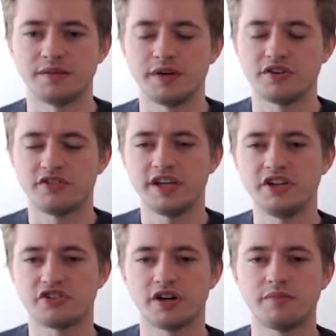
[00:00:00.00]
Because at
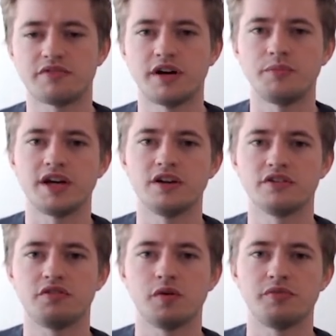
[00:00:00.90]
each time frame we get lots
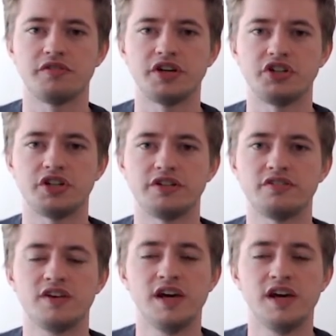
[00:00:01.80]
of observations,